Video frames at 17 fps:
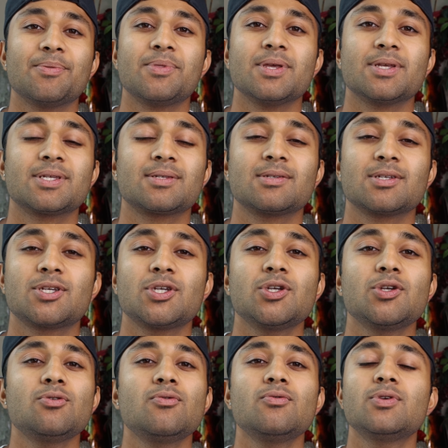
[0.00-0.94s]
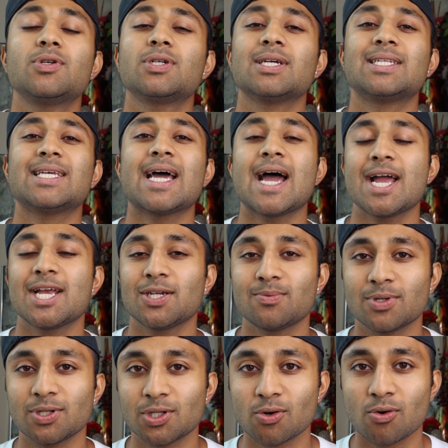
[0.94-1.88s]
This huge
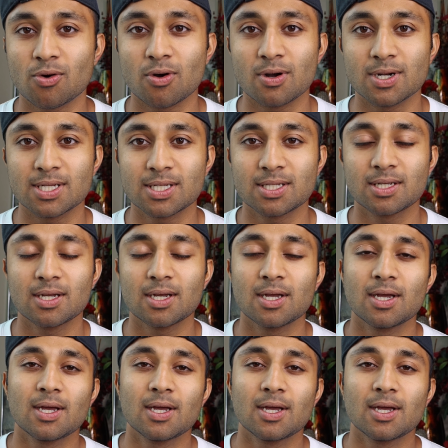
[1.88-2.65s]
attachment towards,